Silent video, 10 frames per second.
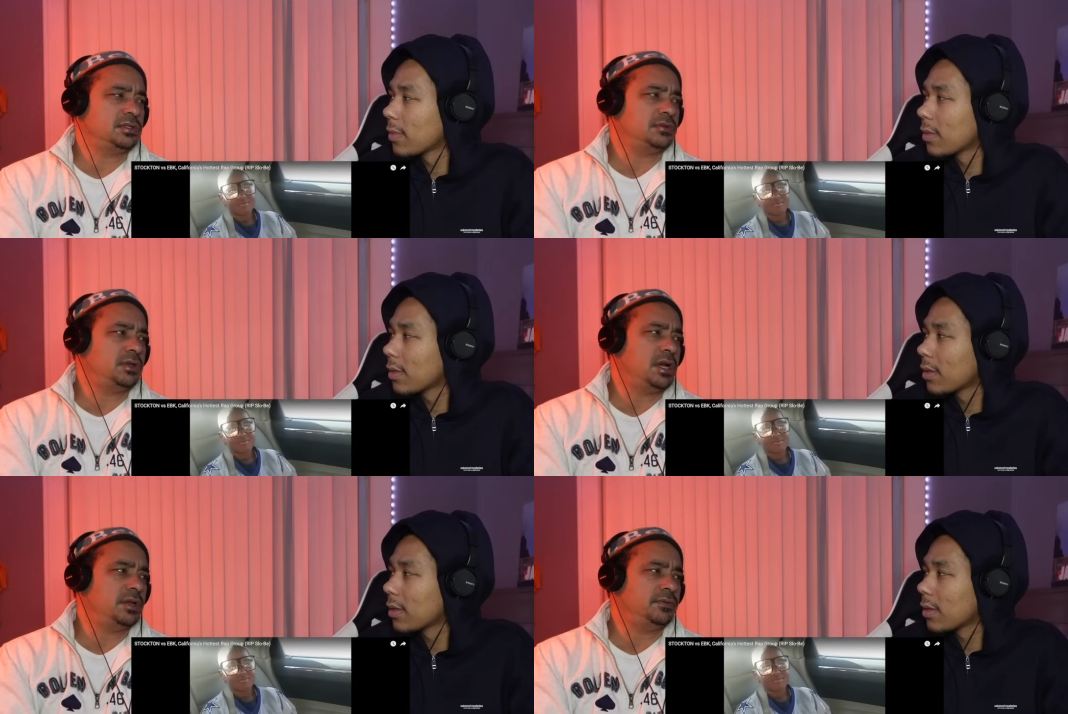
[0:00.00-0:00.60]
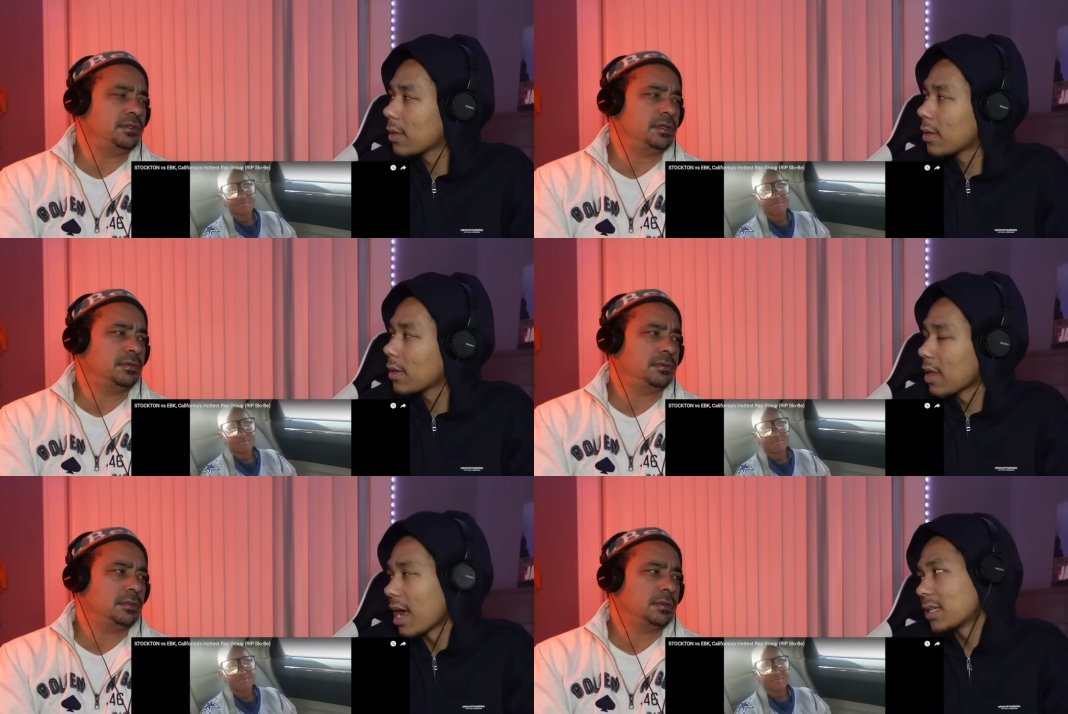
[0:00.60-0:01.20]
Speaker 1: and you gotta live with them.
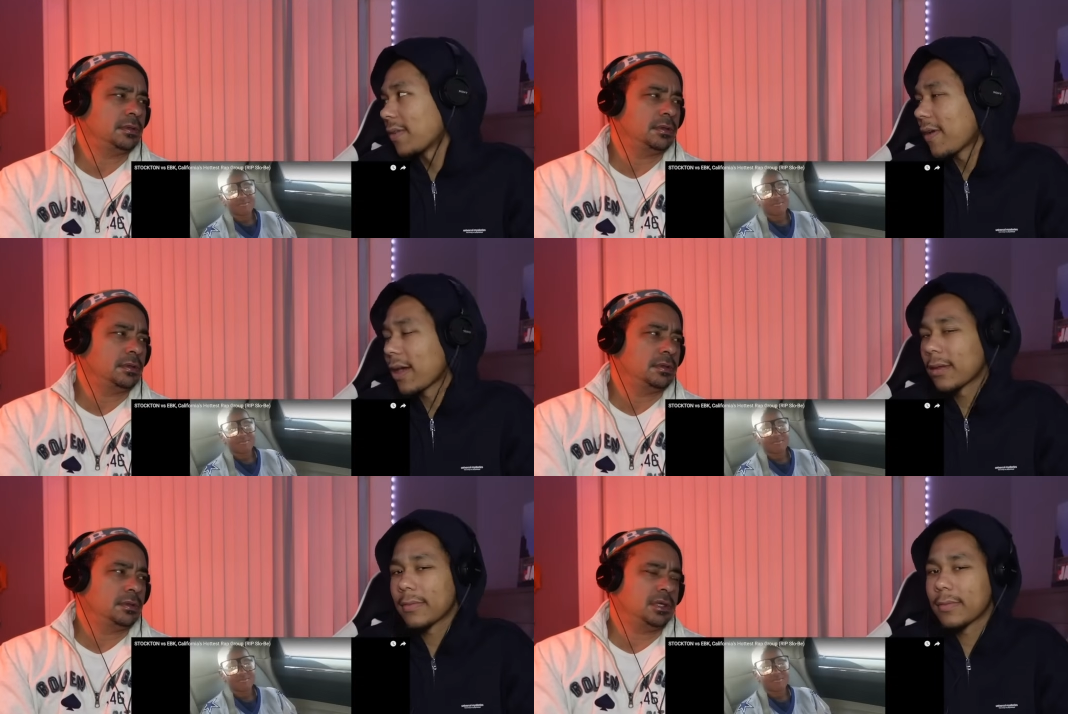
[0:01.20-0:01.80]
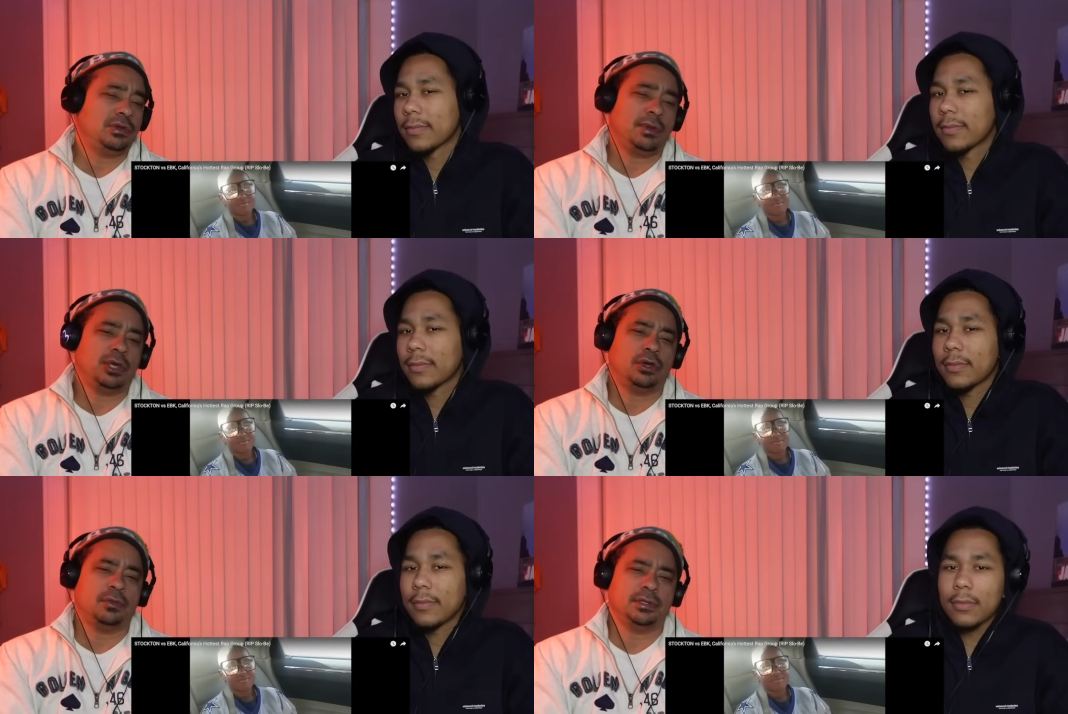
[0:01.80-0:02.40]
No, that's a fact. And you
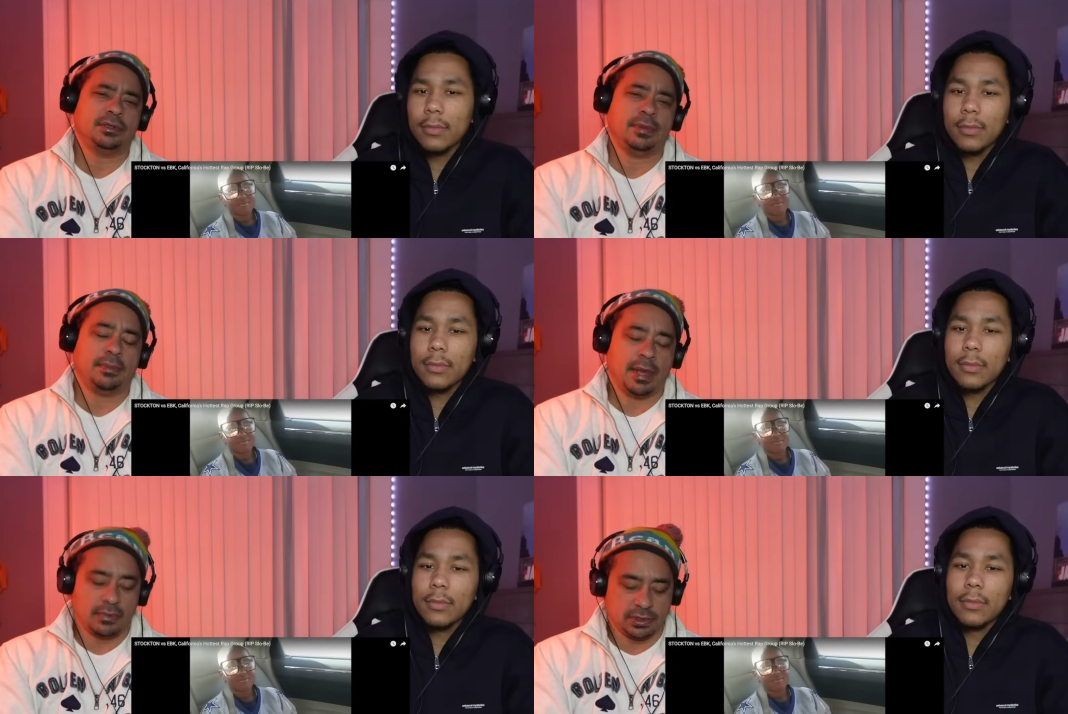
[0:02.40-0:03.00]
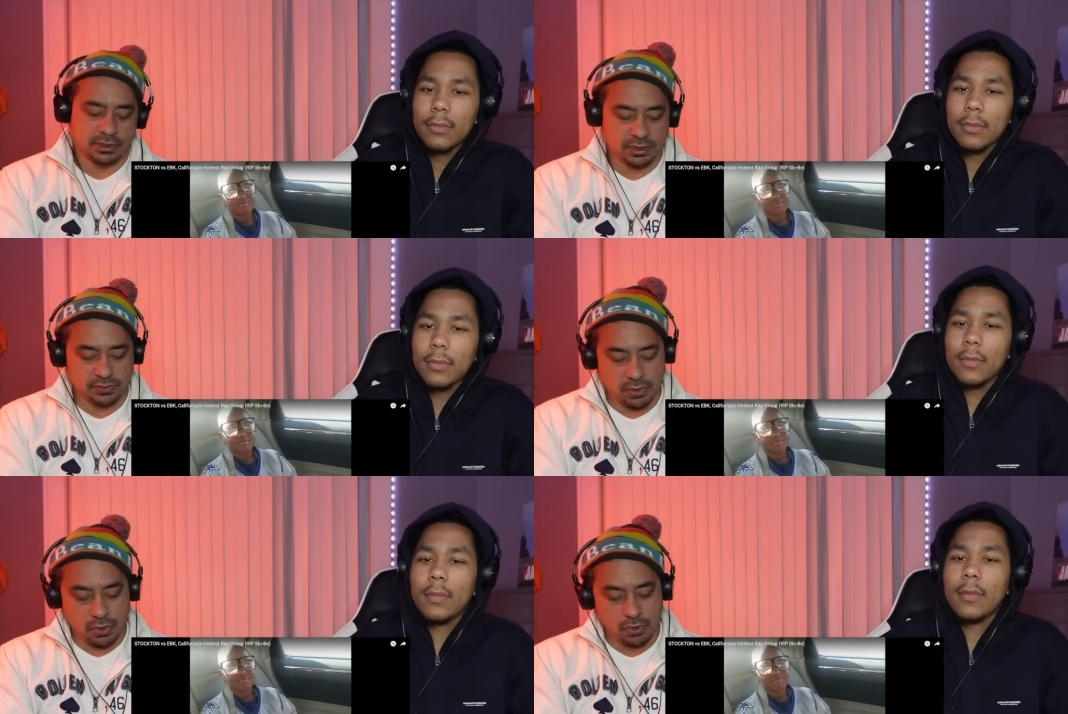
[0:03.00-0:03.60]
make good ones, you make bad ones because
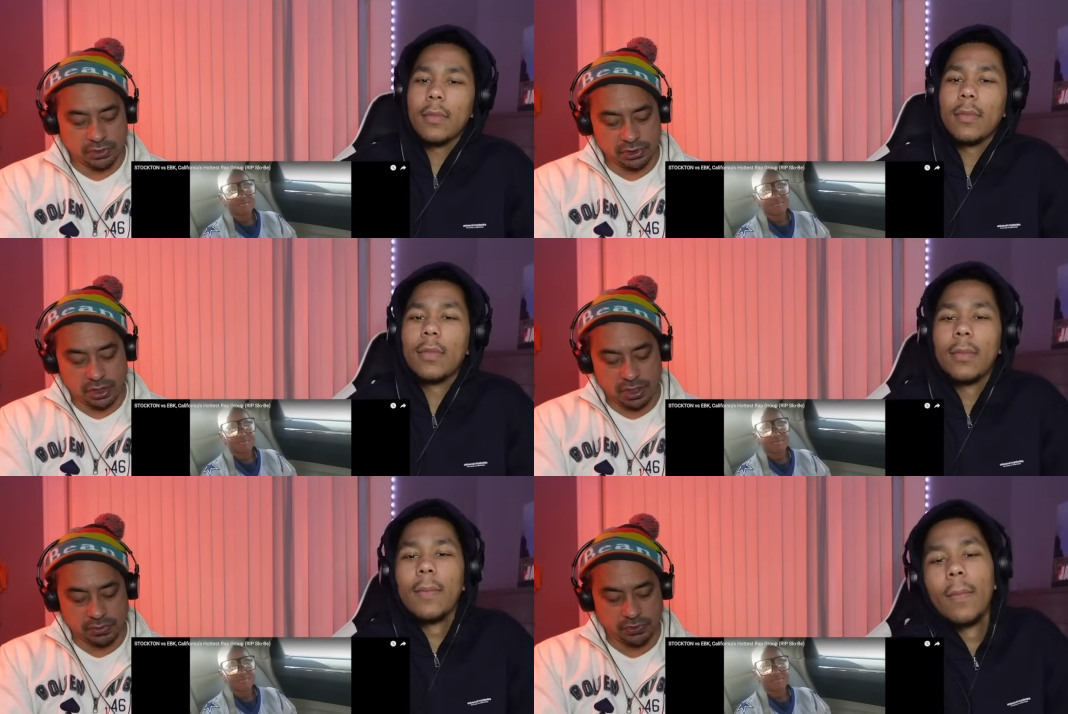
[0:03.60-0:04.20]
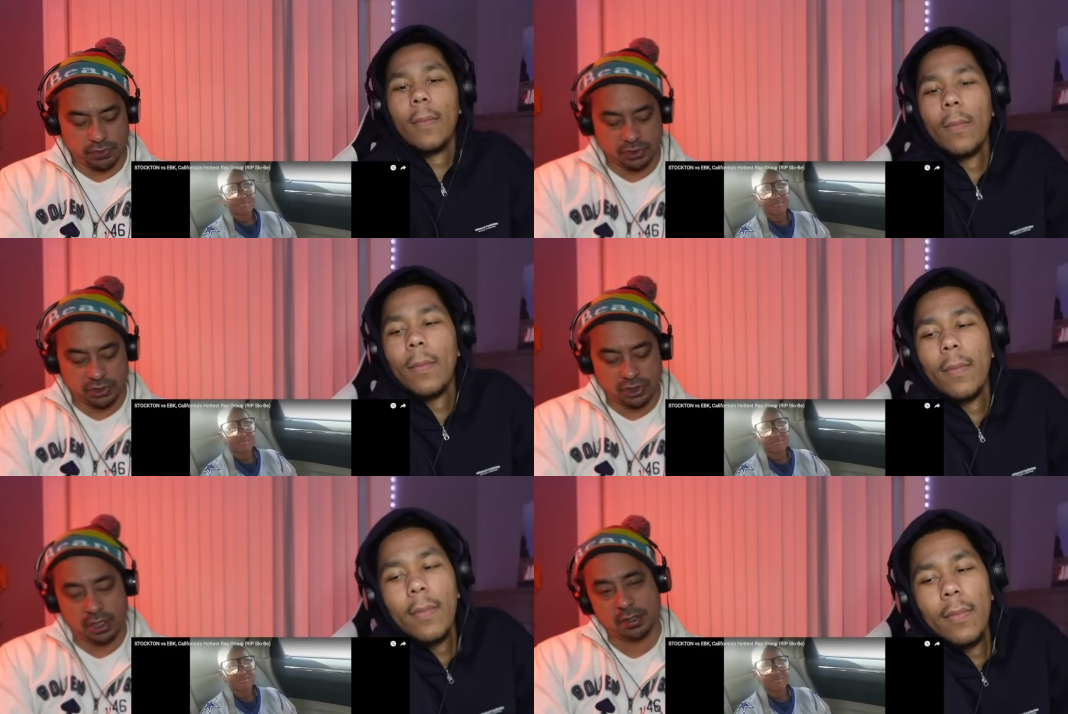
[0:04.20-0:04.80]
we were always young. I was
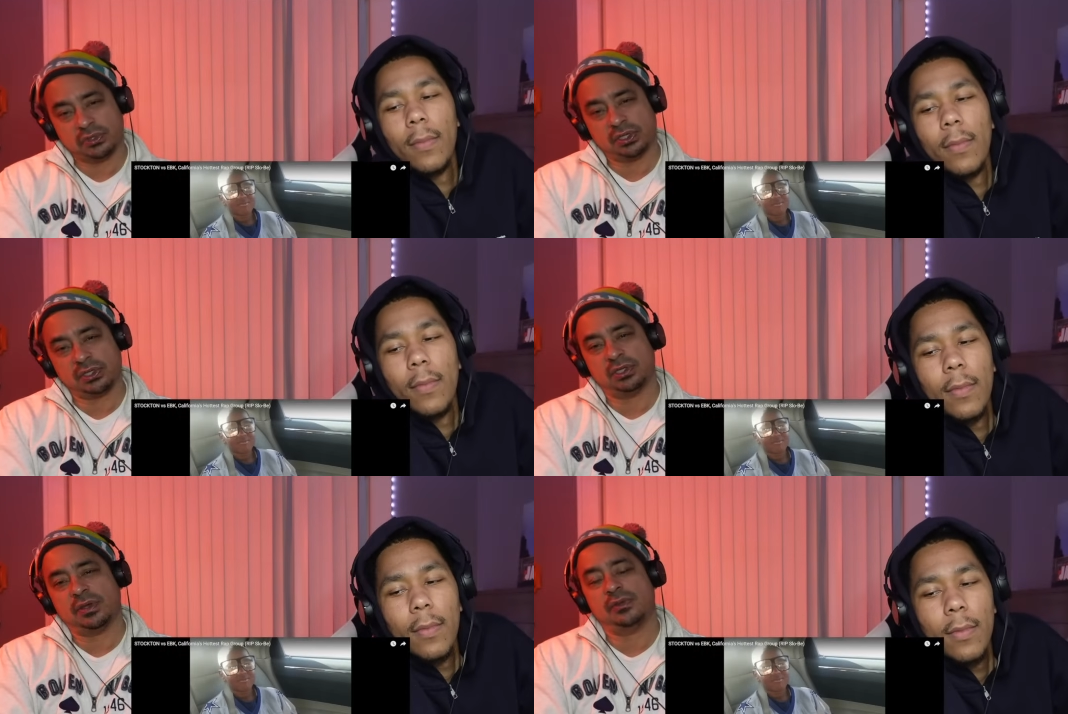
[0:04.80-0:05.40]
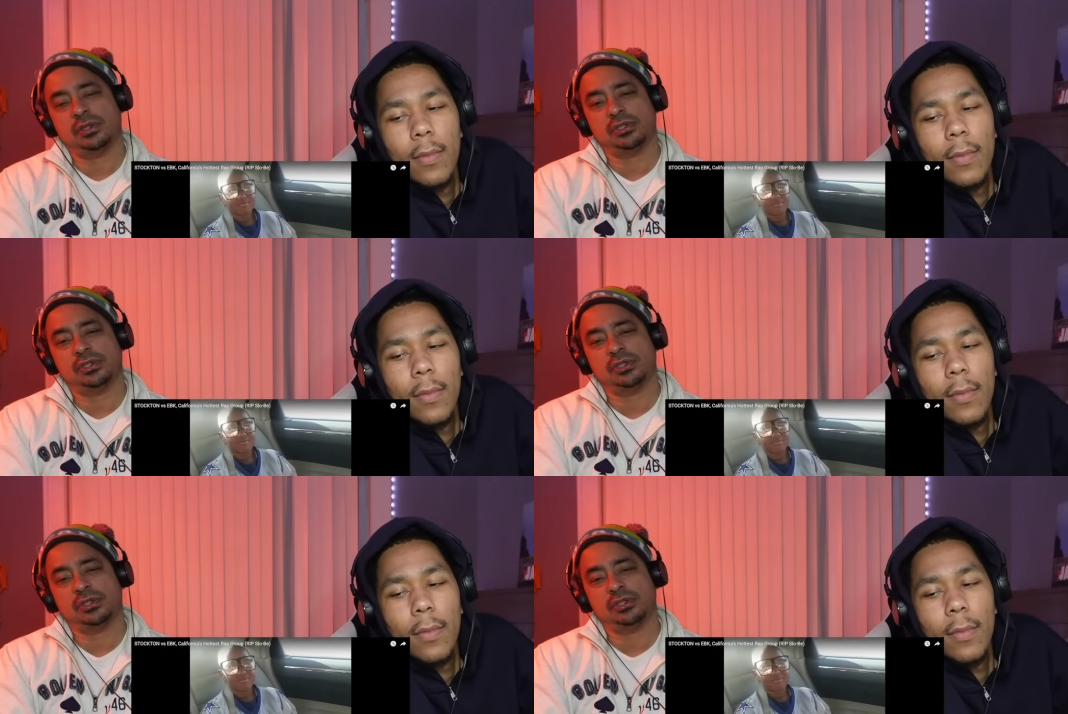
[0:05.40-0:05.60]
once young. I'm 67 years